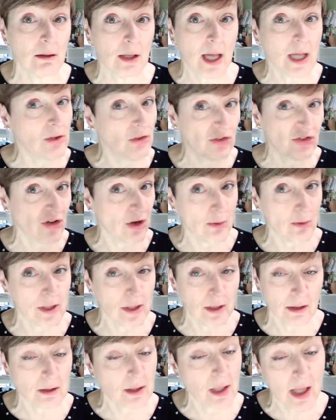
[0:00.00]
it's showing
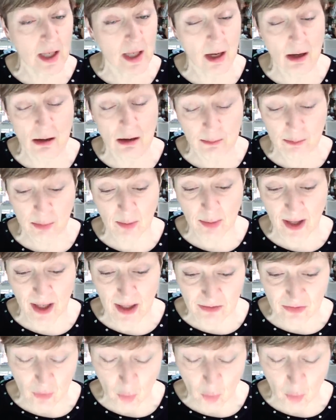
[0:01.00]
that they are prepared,